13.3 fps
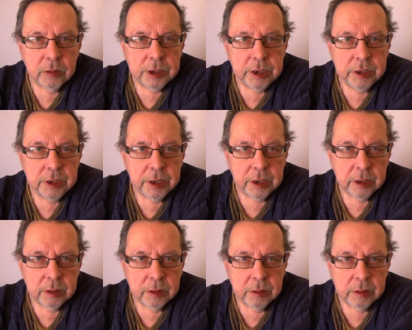what he
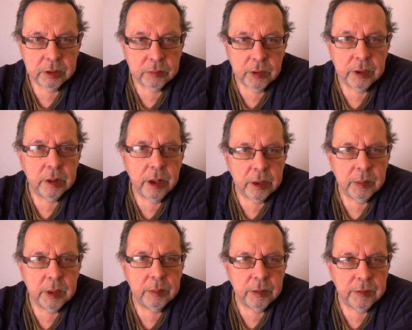did. It's what a lot
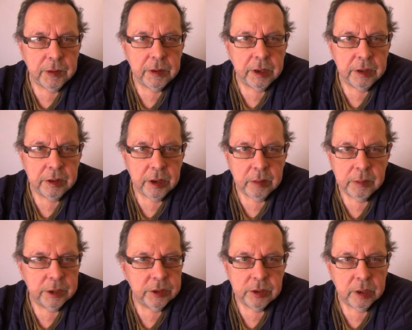of people think he did,
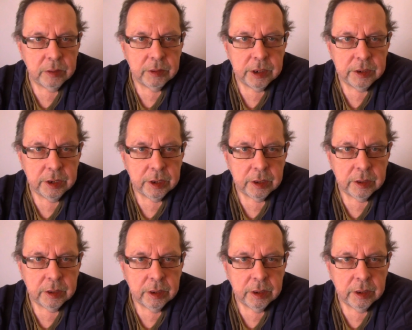but it's not what he did.